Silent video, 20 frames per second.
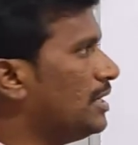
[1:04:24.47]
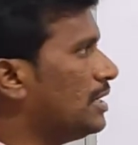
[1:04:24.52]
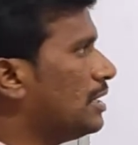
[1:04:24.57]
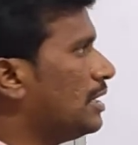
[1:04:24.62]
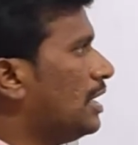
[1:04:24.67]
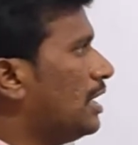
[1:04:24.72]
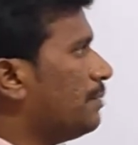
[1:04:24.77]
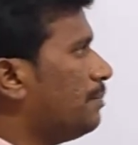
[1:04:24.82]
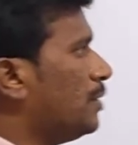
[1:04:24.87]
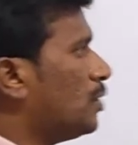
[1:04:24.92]

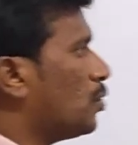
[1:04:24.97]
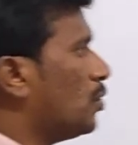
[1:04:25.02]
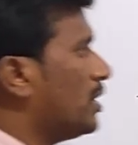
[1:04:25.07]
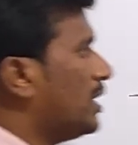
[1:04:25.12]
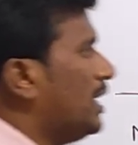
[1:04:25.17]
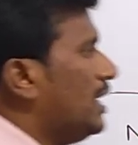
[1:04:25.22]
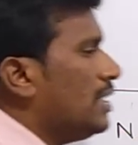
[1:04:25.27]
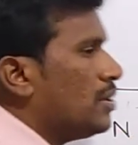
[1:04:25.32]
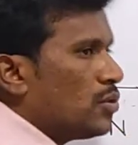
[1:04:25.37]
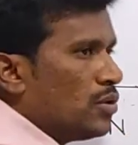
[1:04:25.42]
Let me
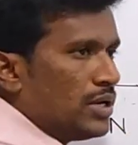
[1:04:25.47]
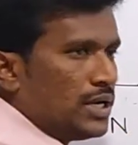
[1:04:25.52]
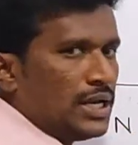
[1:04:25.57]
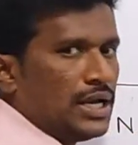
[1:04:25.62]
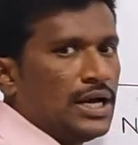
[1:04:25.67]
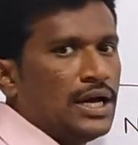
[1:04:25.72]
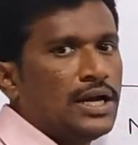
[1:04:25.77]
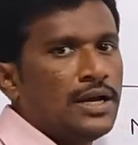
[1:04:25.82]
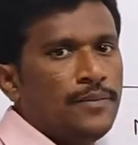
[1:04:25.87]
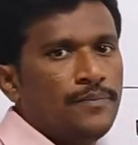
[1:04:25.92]
rotate
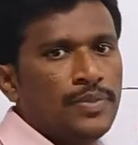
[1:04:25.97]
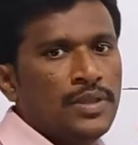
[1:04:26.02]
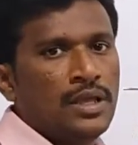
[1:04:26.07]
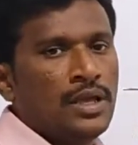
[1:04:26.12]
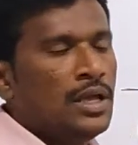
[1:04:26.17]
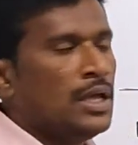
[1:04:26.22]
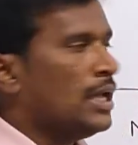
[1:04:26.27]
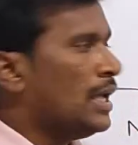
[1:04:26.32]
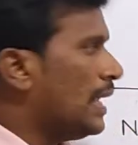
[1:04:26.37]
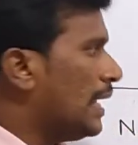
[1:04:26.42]
rotor